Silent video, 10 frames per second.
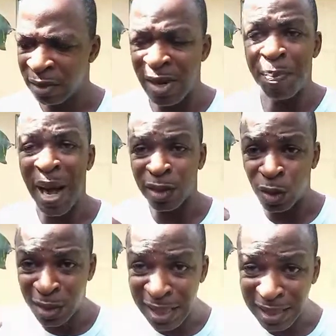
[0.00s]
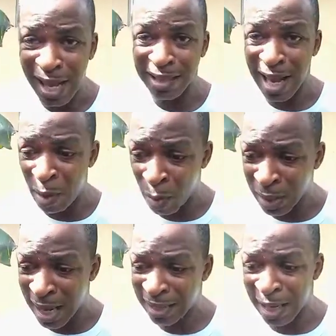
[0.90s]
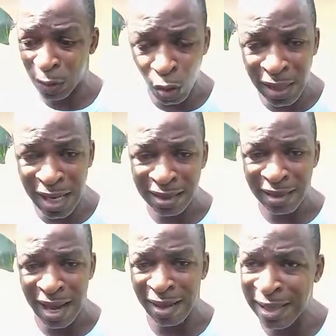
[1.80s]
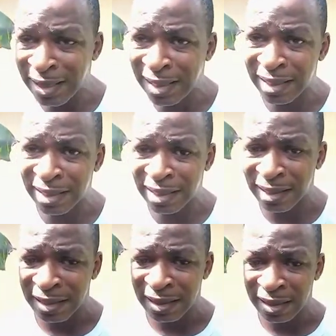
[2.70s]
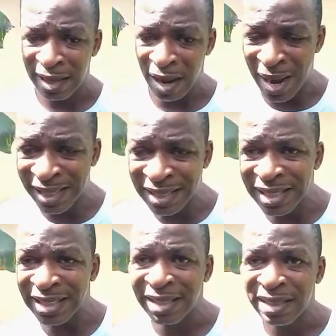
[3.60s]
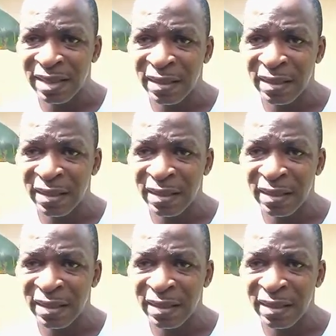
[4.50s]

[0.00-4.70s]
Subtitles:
Rape our sisters, our mothers, our daughters, our nieces, our aunties,